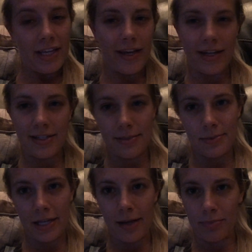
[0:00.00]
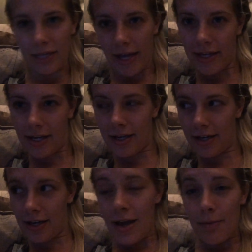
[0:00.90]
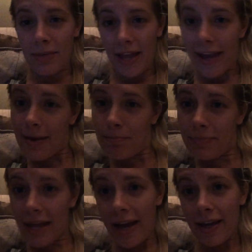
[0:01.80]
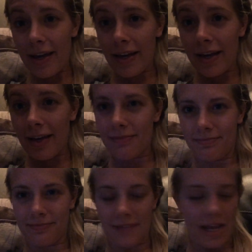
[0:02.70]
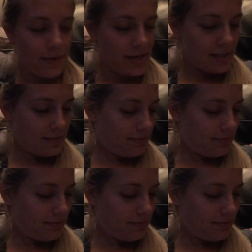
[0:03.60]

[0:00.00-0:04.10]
He kind of seems like a player. Anyways,